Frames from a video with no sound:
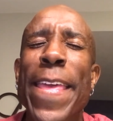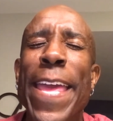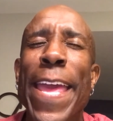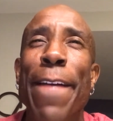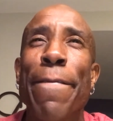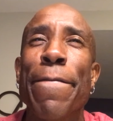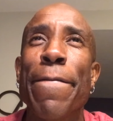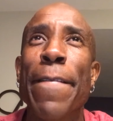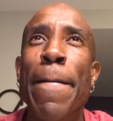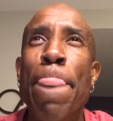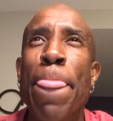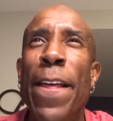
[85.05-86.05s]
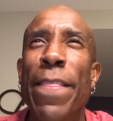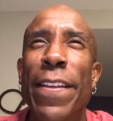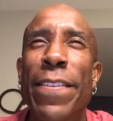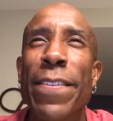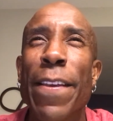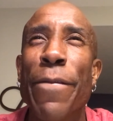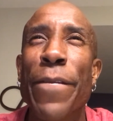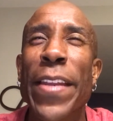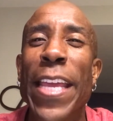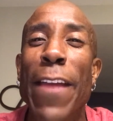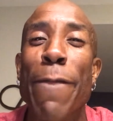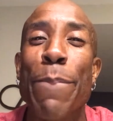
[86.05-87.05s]
if the
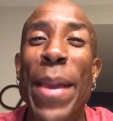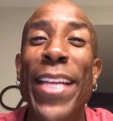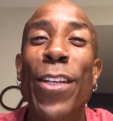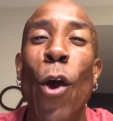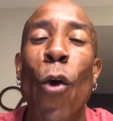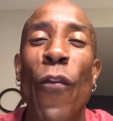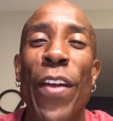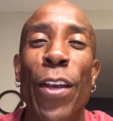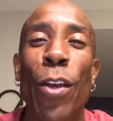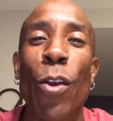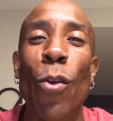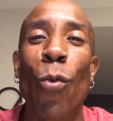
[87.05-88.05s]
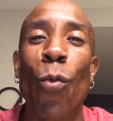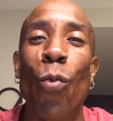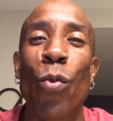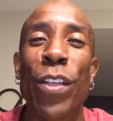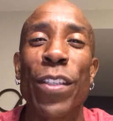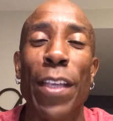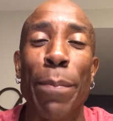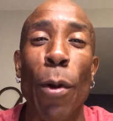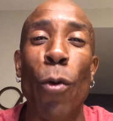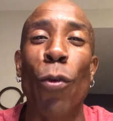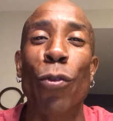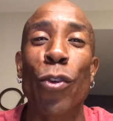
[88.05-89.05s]
symphony, if Beethoven was in
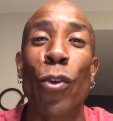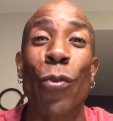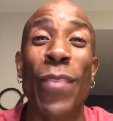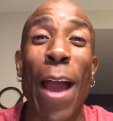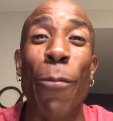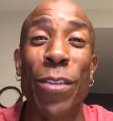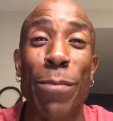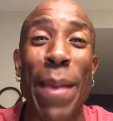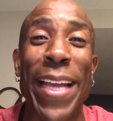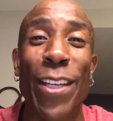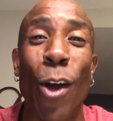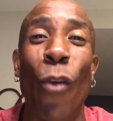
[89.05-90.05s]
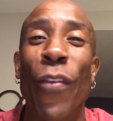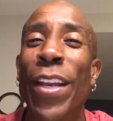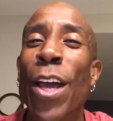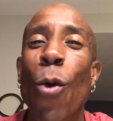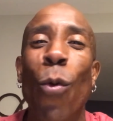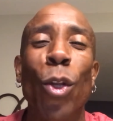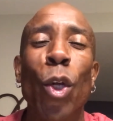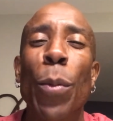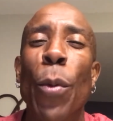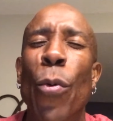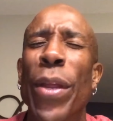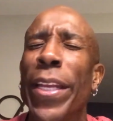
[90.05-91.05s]
Moto 2, that was Beethoven. What Luca
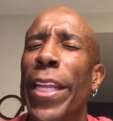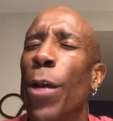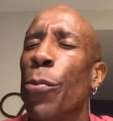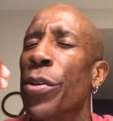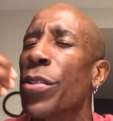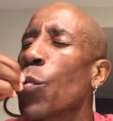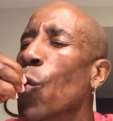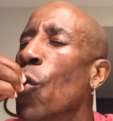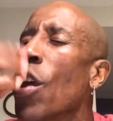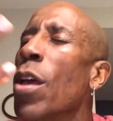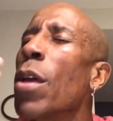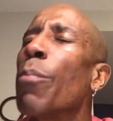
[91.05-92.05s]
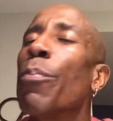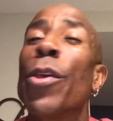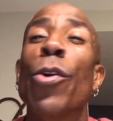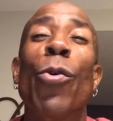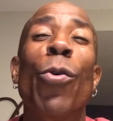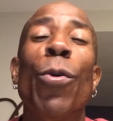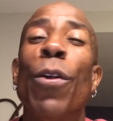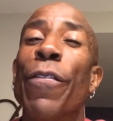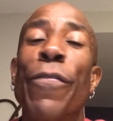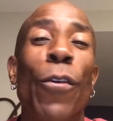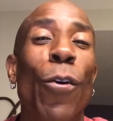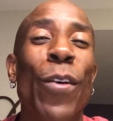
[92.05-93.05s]
Marini did was
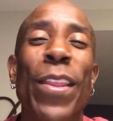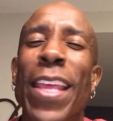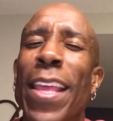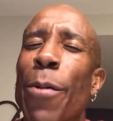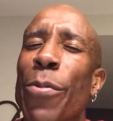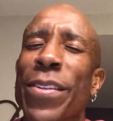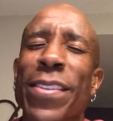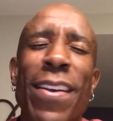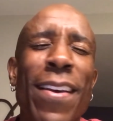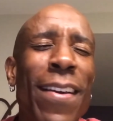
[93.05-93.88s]
beautiful. It, it was